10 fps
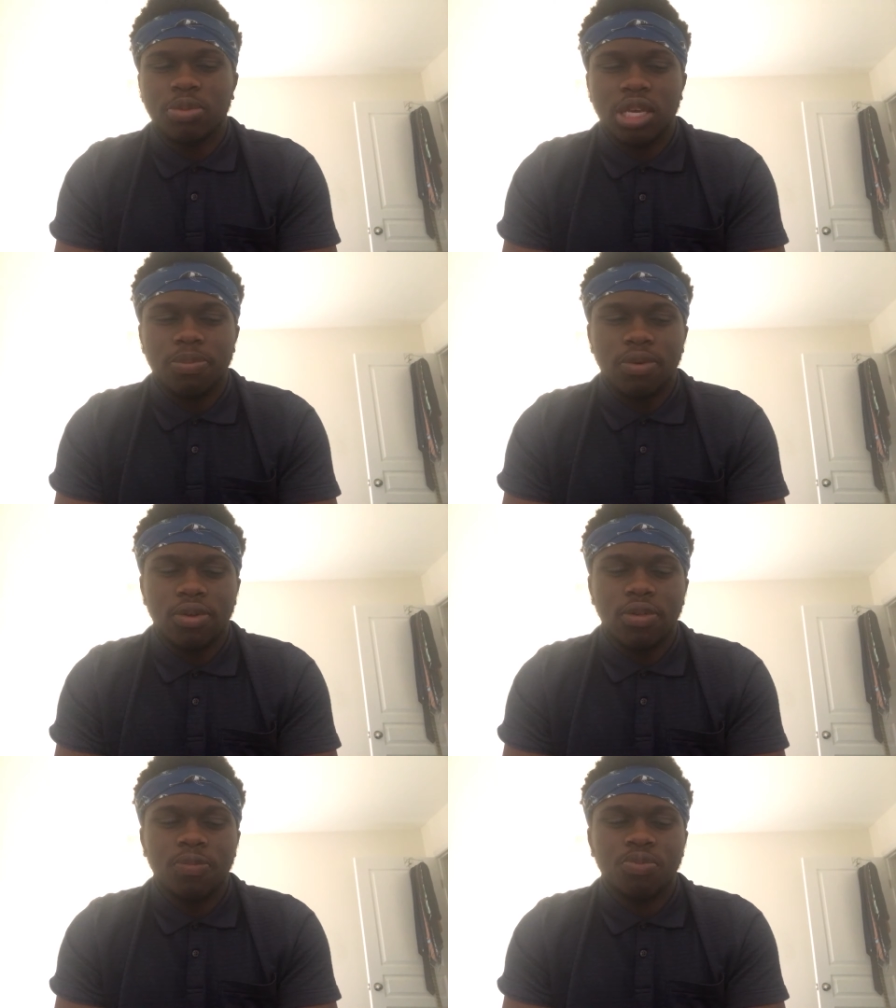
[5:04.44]

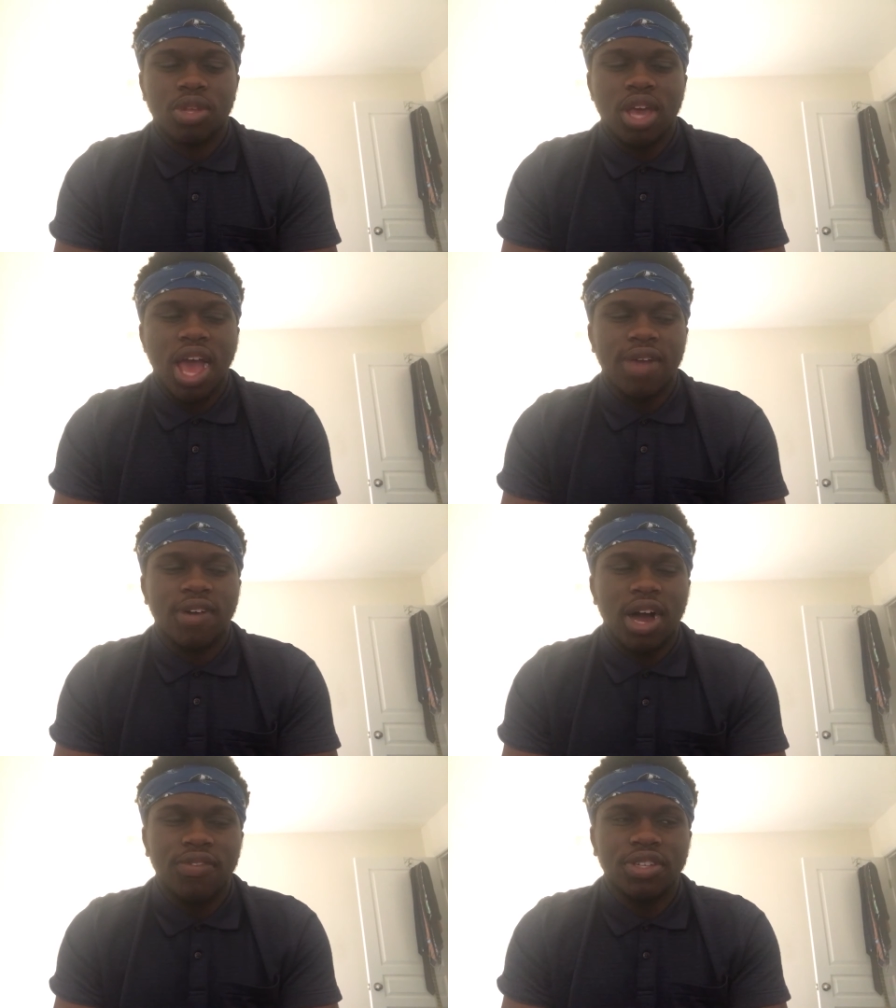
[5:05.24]
people have,
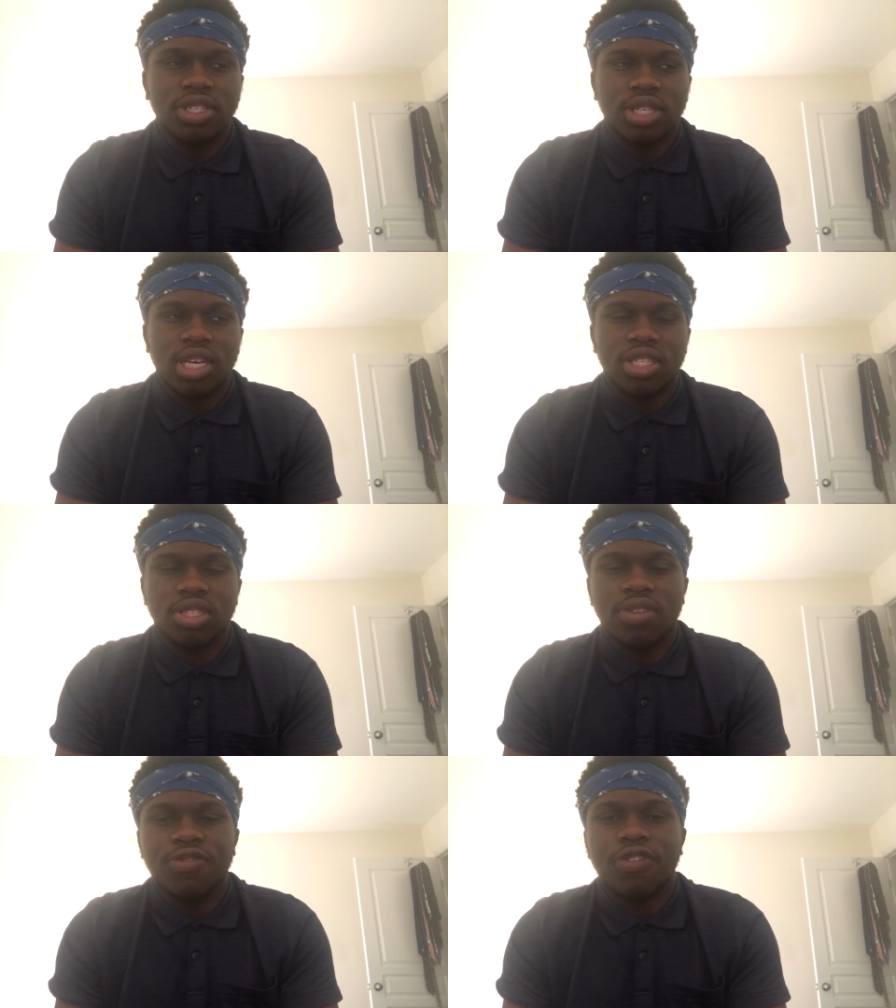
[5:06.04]
obviously it's
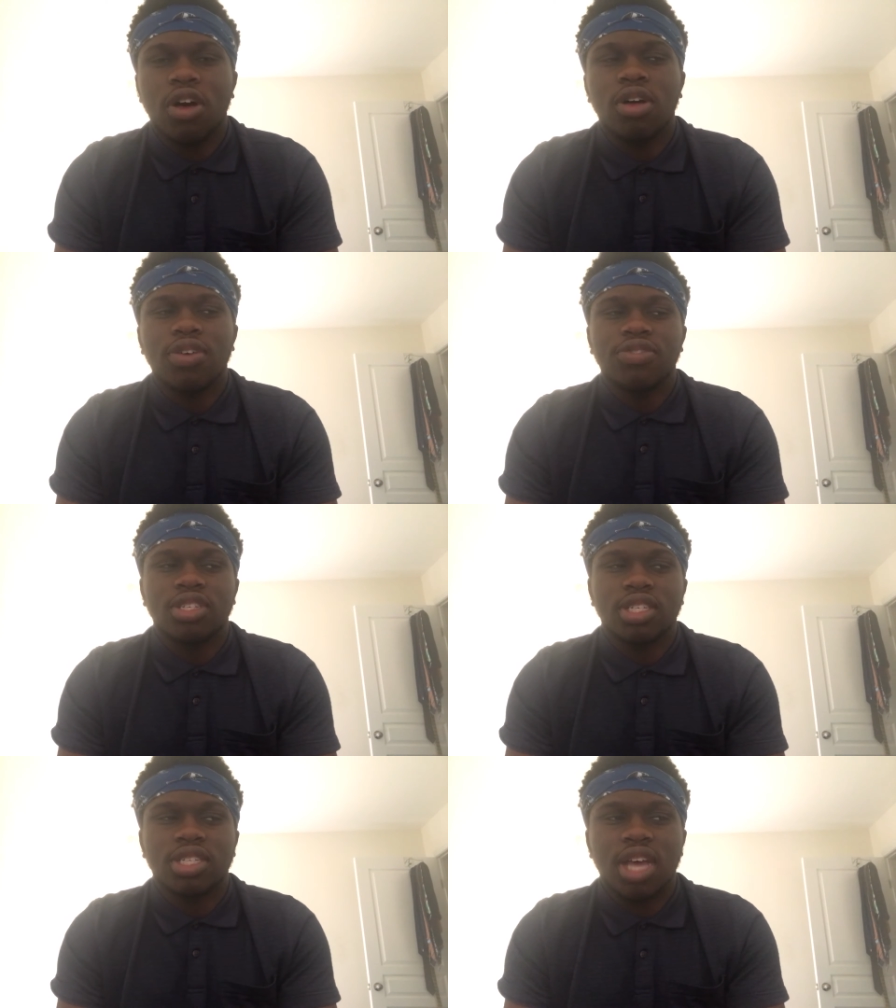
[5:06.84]
the fault of
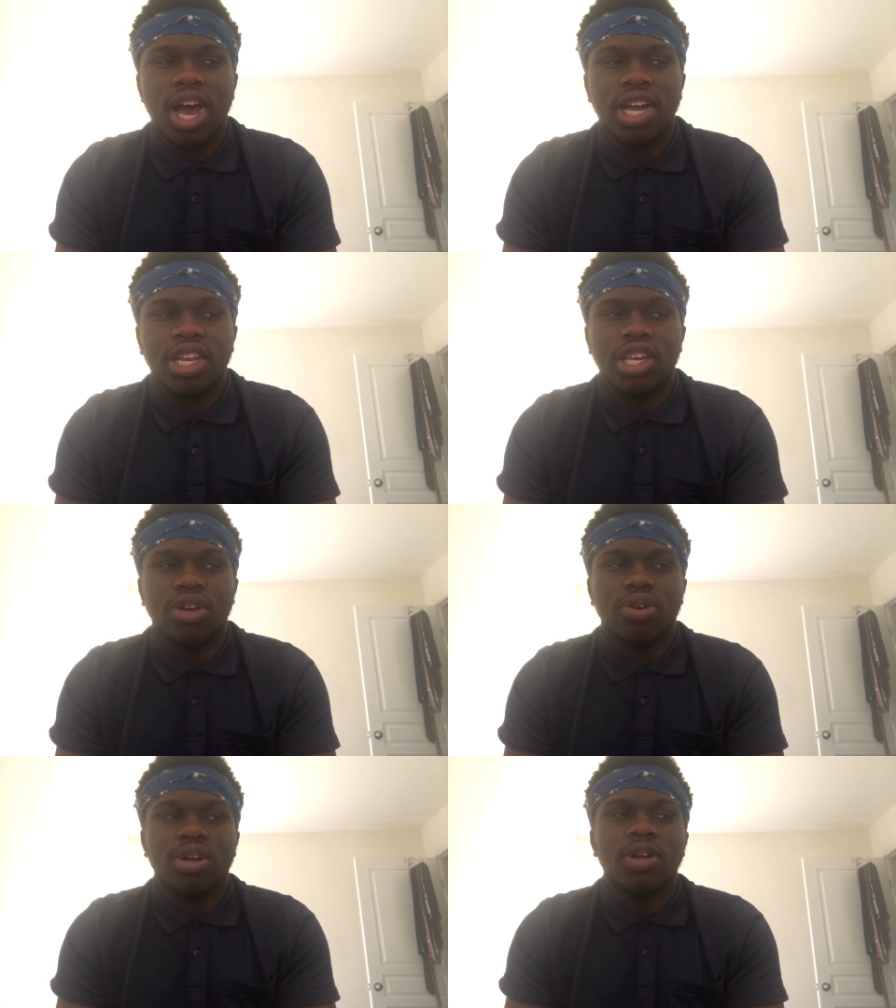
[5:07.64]
society,
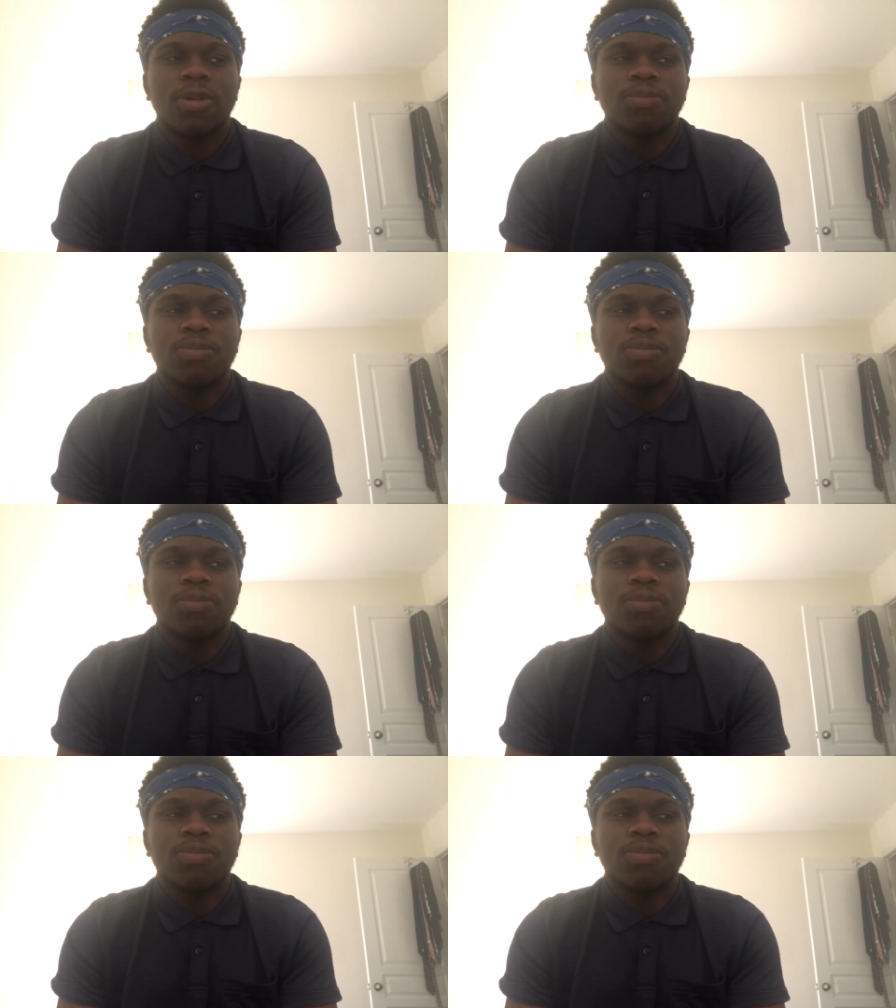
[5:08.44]
or